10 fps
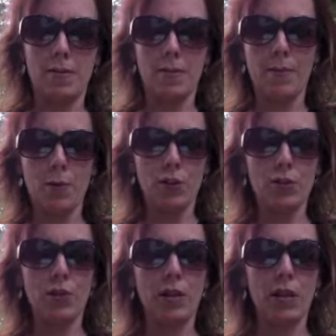more
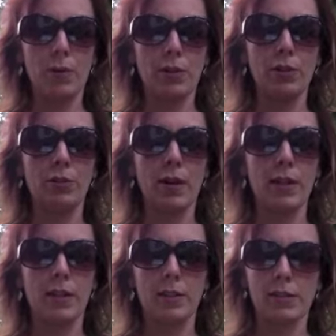tricky when you're
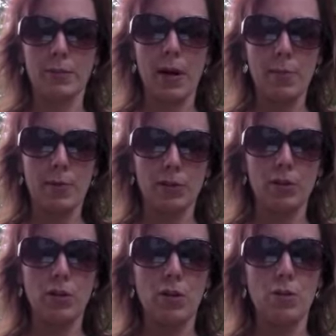grading lots of paper.
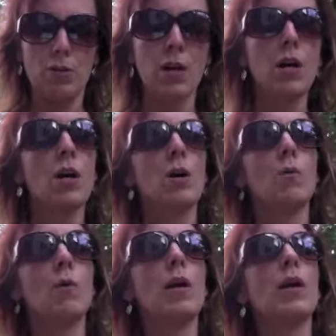So
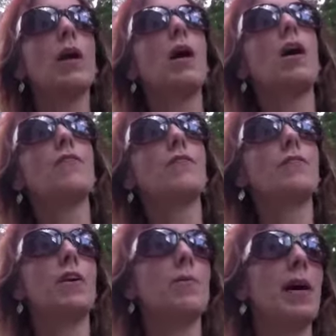we often
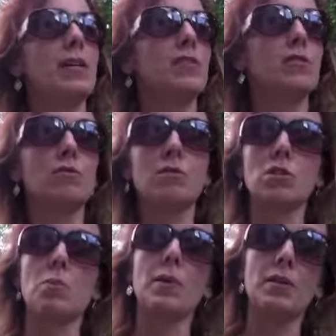fall back to
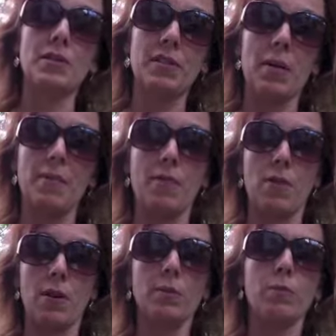slope-intercept
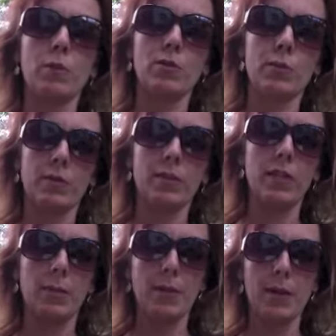form, which we'll see
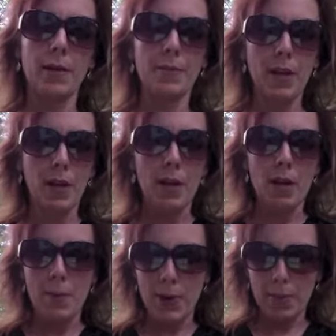in a minute.
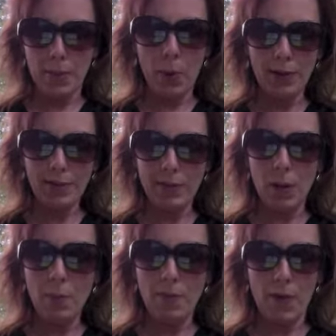But
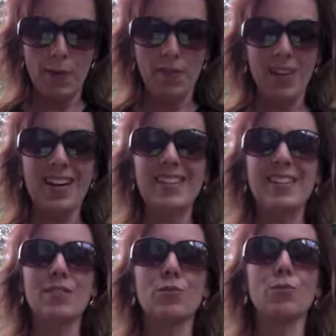point-slope form of a line
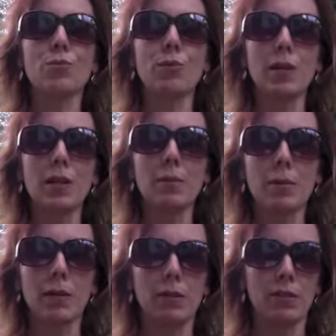is really,
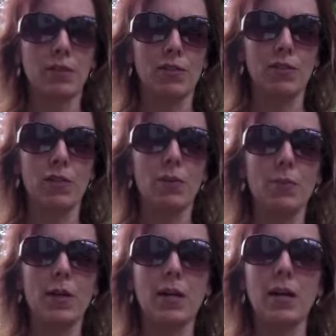really useful
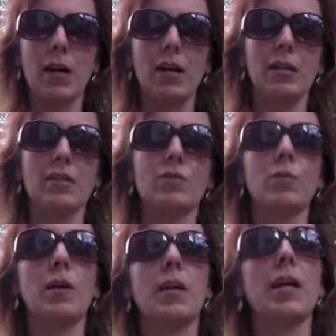because
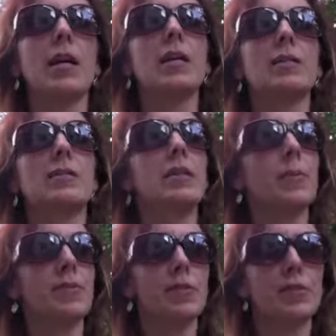we can
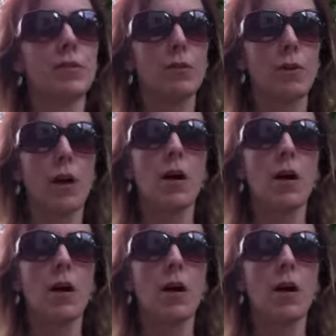substitute